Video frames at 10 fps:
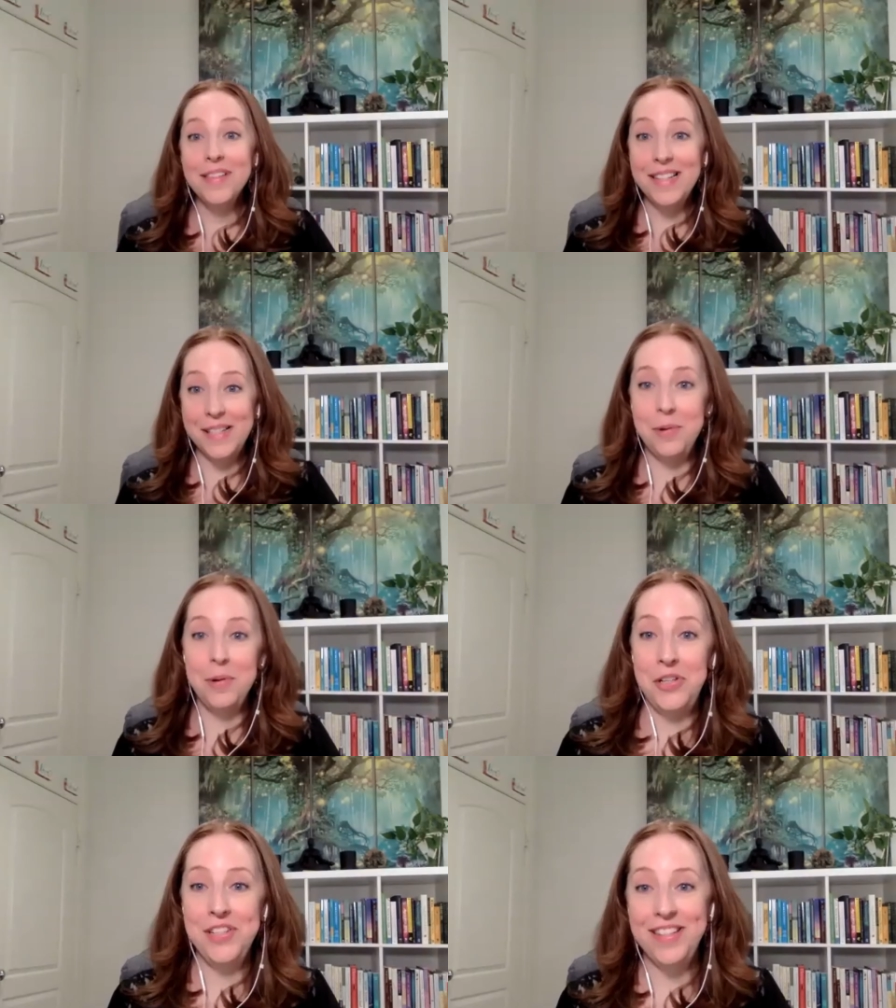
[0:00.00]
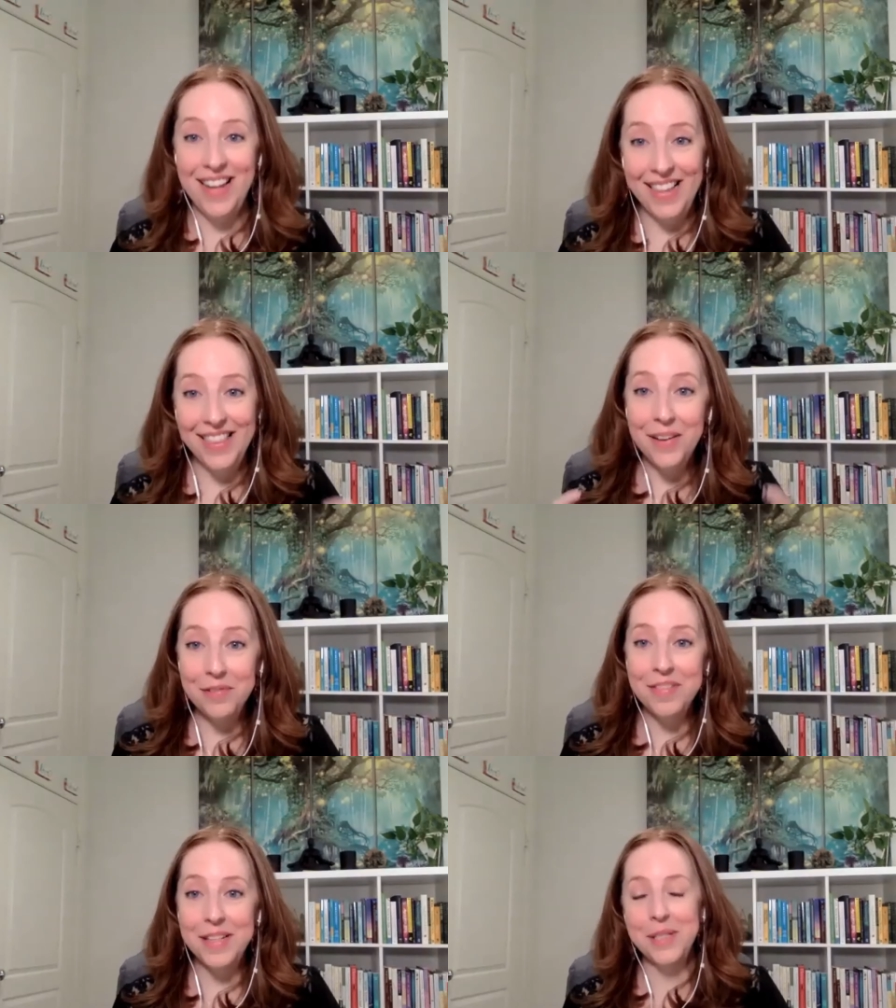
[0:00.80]
this question, and I
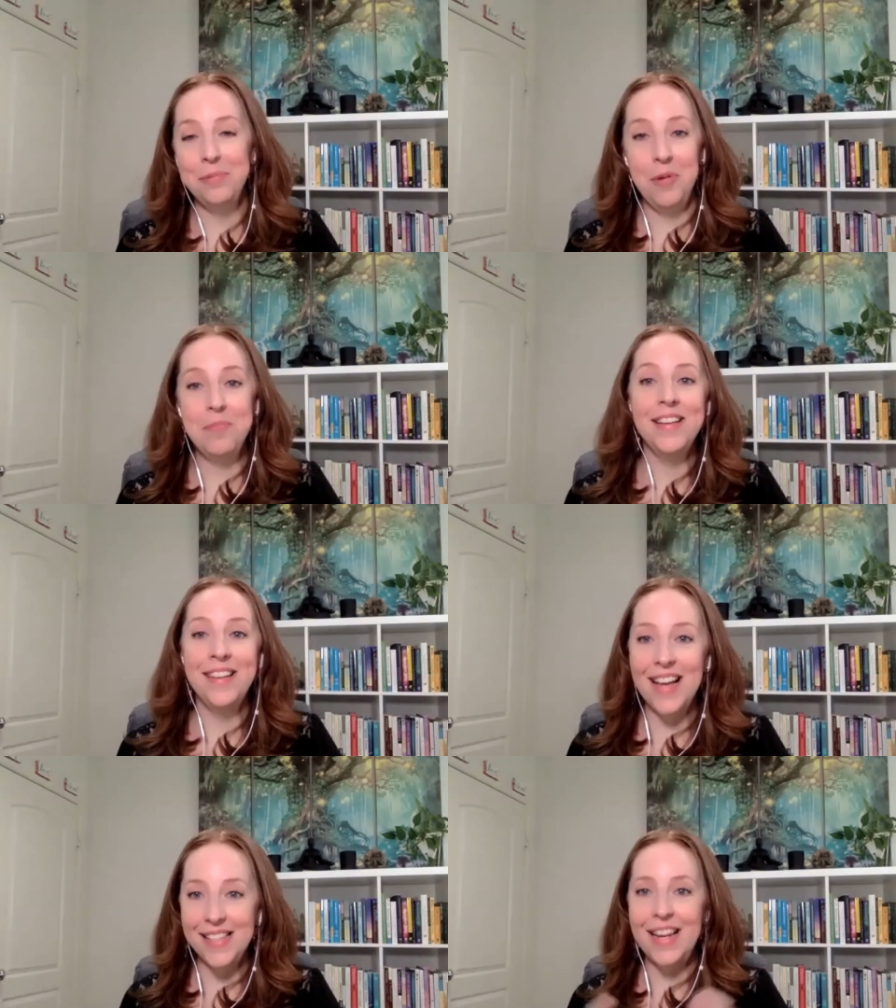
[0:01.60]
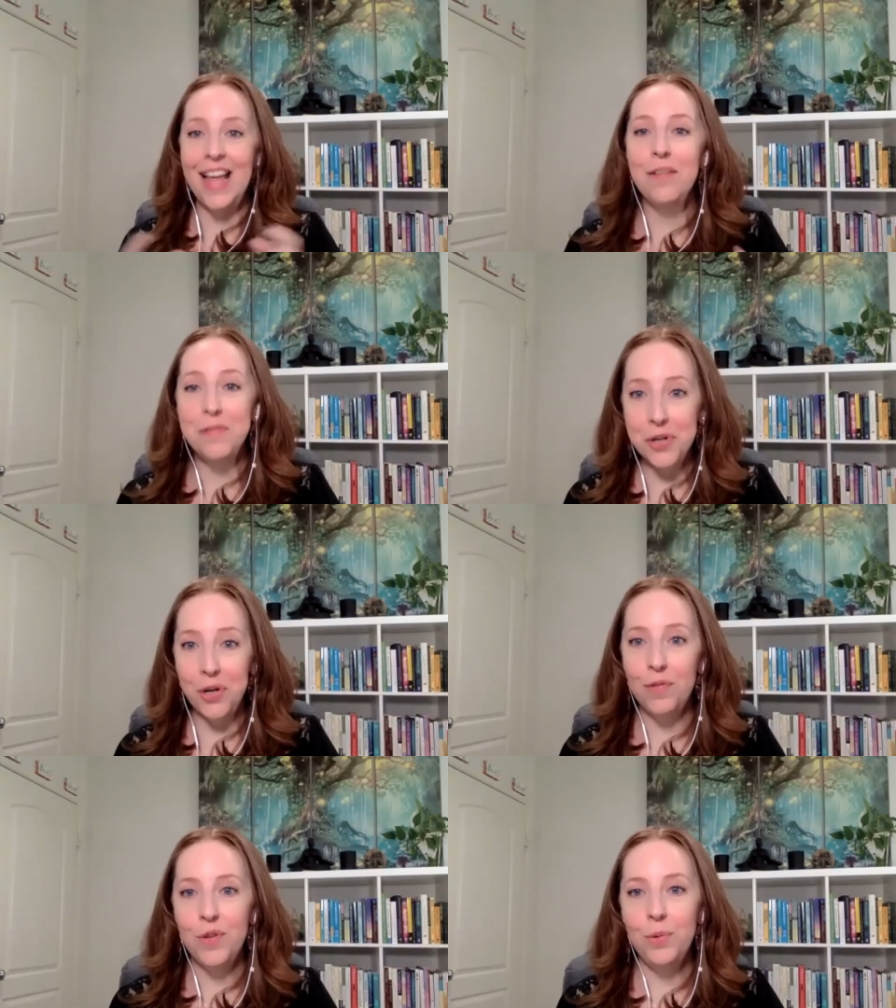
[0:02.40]
love this woman as an
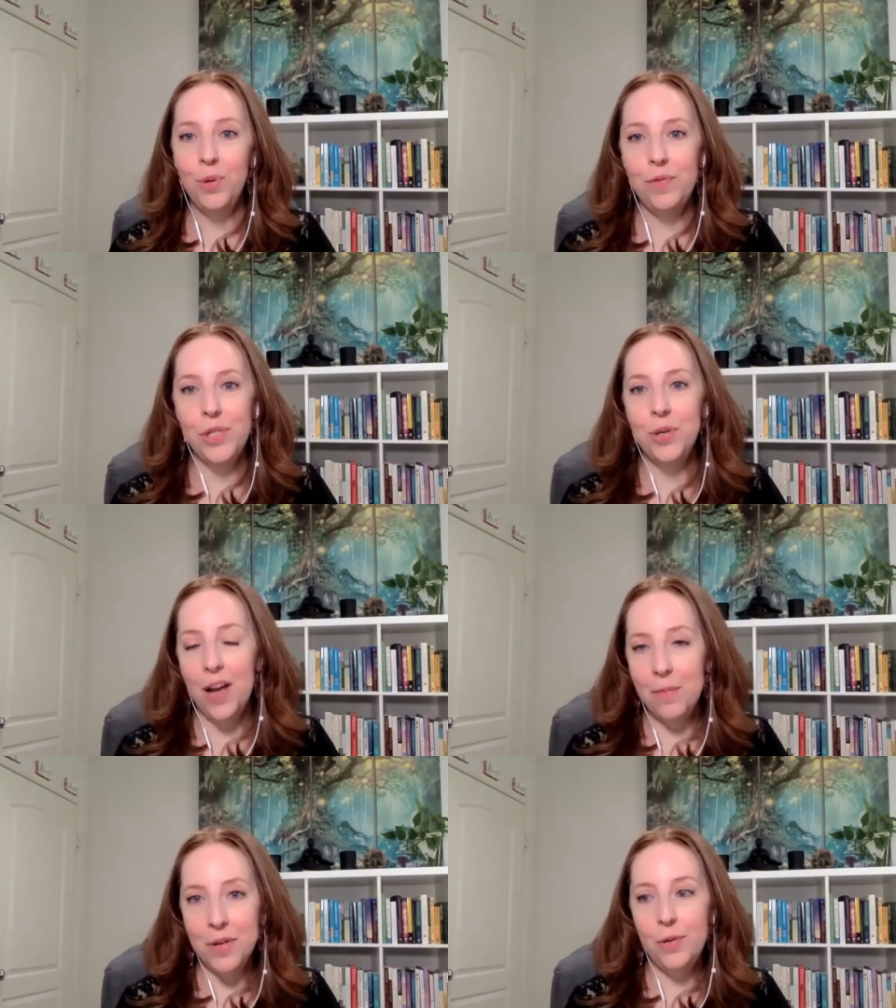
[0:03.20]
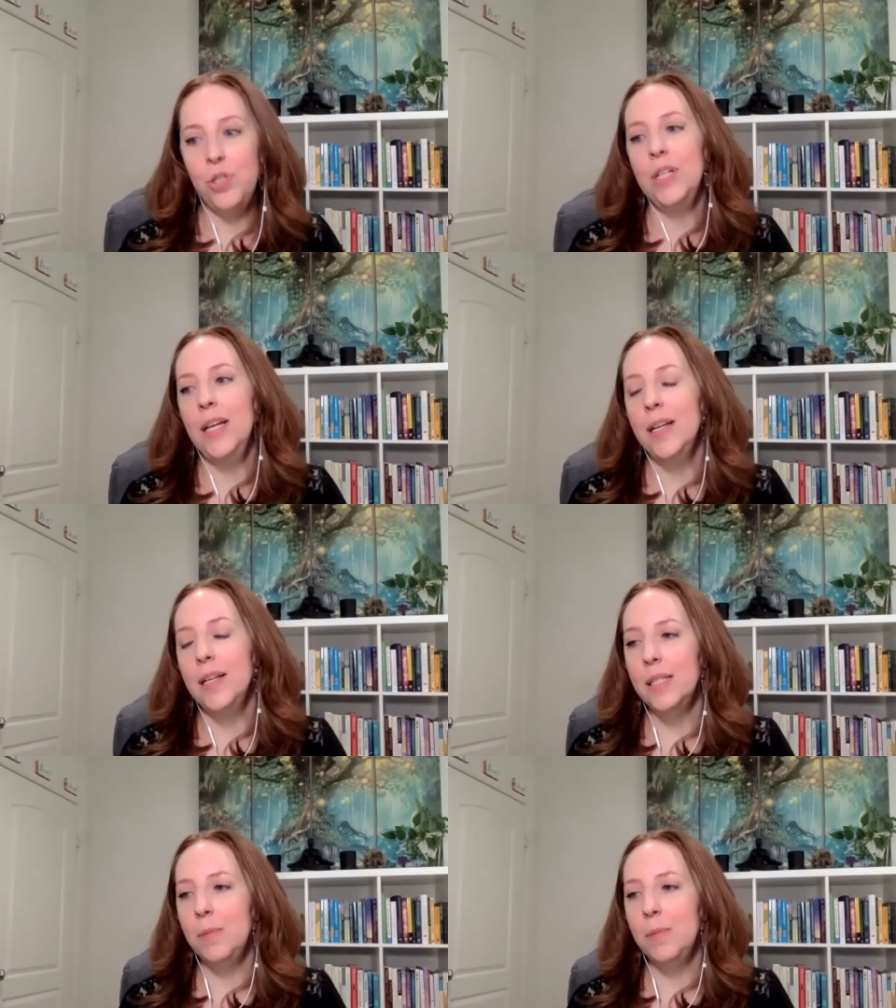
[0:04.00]
avatar, if you will, of describing who she is.